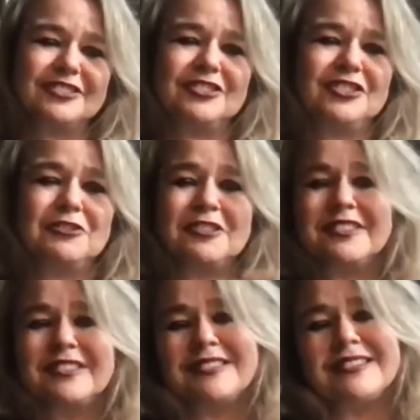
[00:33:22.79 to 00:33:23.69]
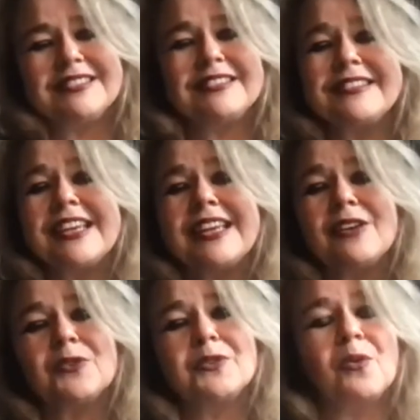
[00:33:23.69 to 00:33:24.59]
children see
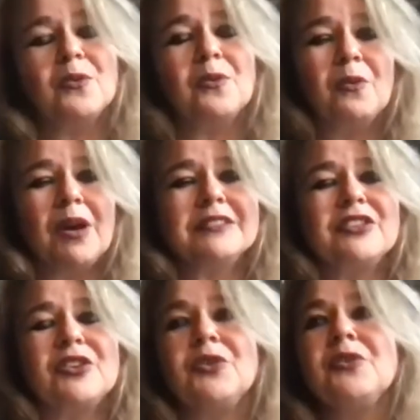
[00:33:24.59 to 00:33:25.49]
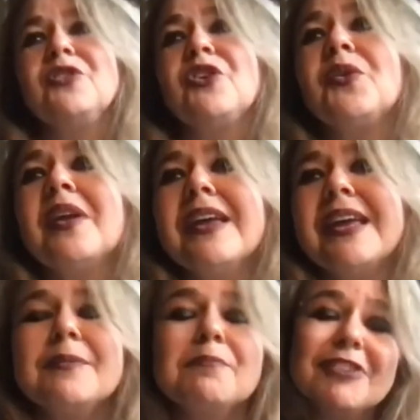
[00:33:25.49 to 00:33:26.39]
or, or, or, to to
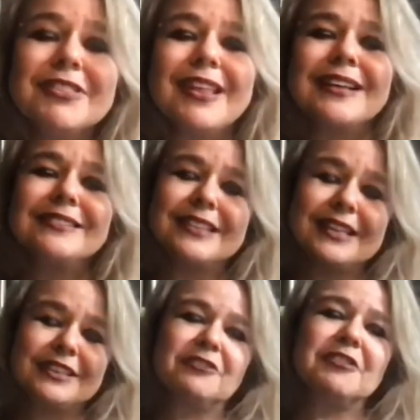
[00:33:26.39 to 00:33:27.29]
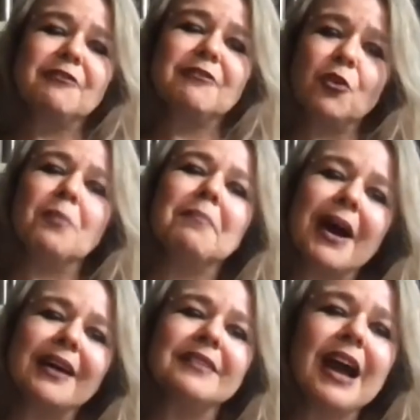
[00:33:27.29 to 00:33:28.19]
imprint that in literary form
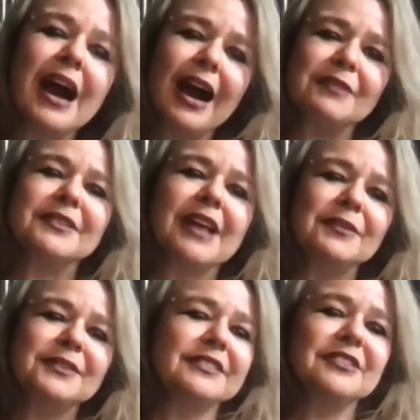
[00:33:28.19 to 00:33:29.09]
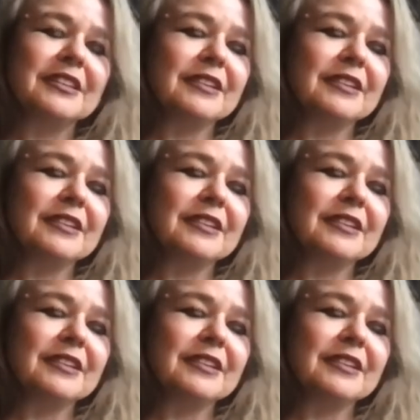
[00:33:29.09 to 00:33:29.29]
but i i, I was in,